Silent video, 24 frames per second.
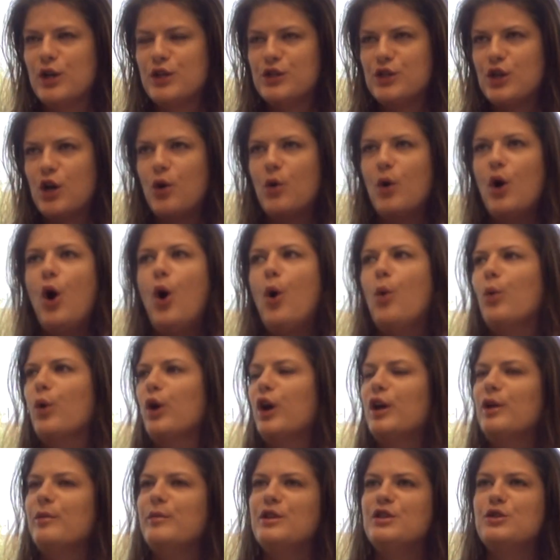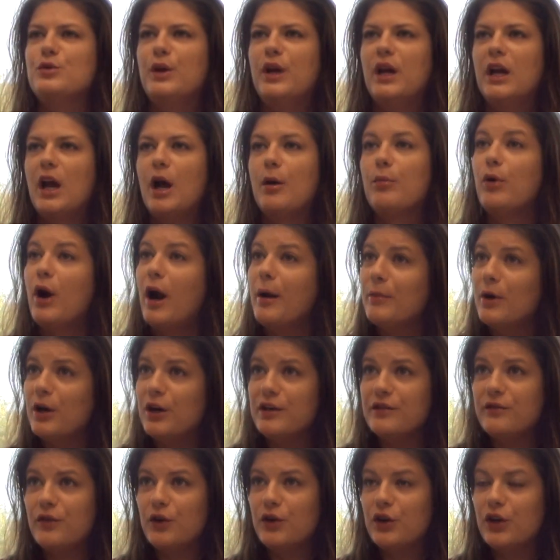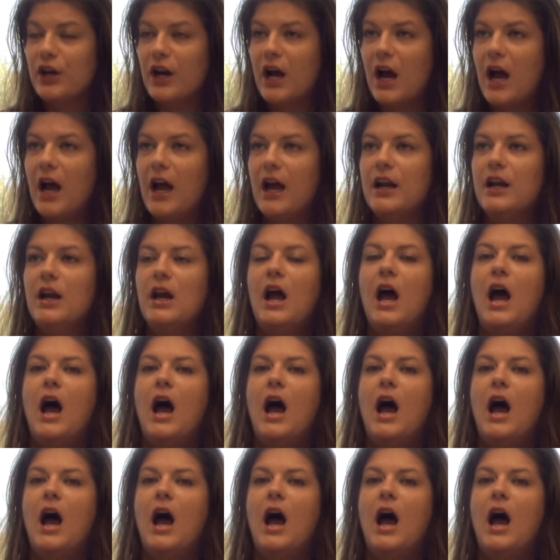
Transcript: So we're going to be doing a primary voter guide.